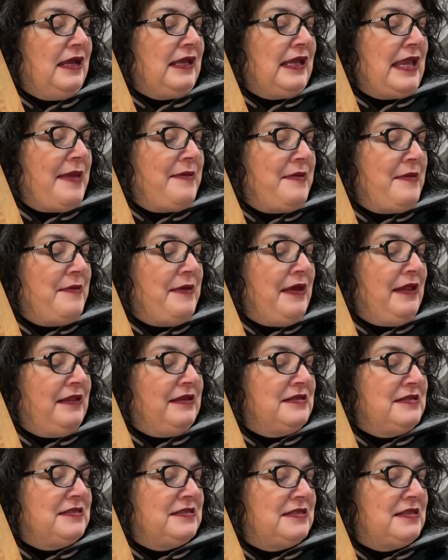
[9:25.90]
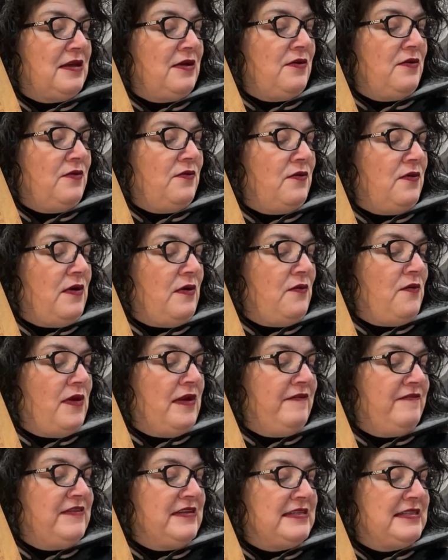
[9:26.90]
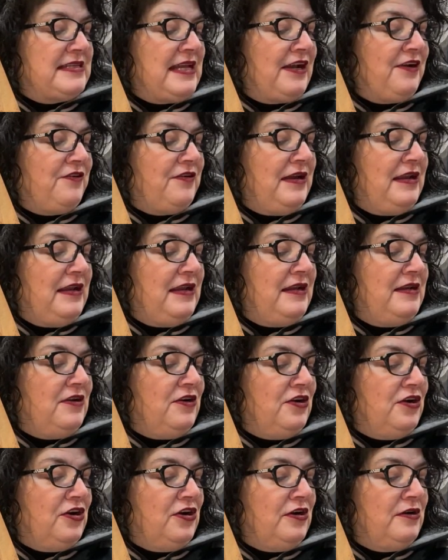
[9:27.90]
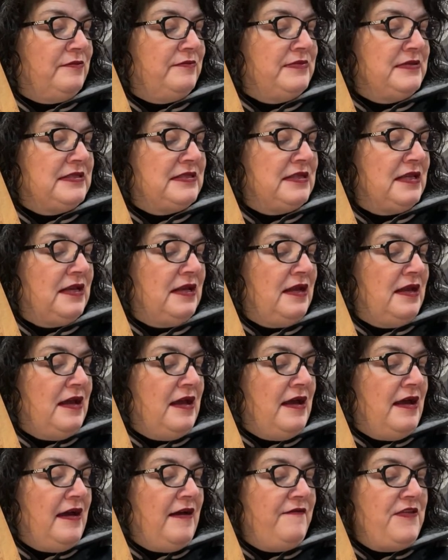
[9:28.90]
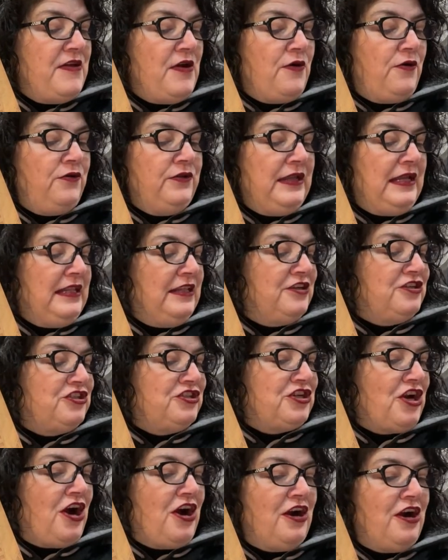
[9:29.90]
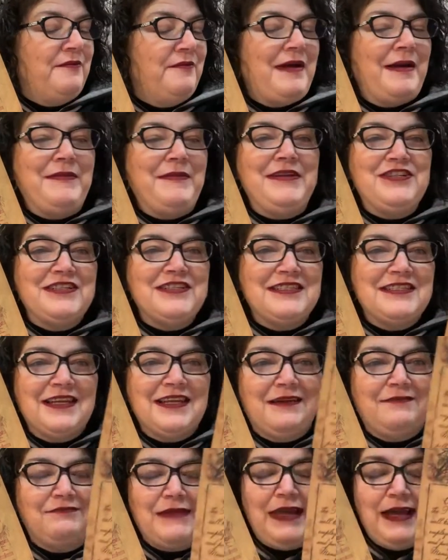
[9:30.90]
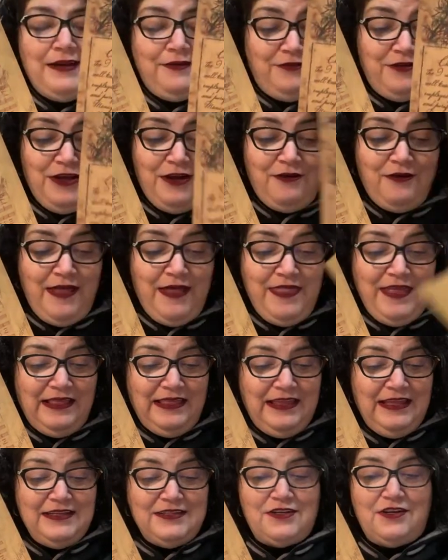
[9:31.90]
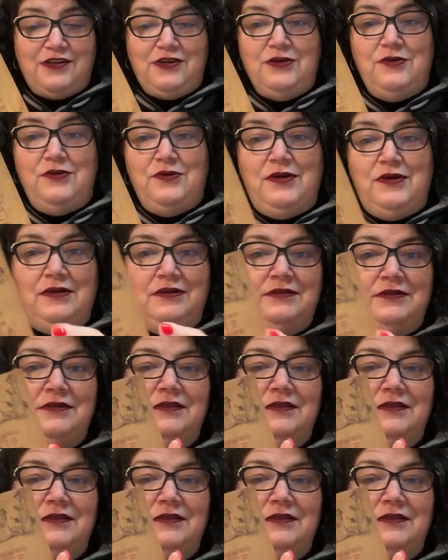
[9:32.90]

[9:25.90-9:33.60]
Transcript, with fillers: Chamomile is one of the sacred herbs of the Old English Charm. I mean, just, I don't know. I think these are cool.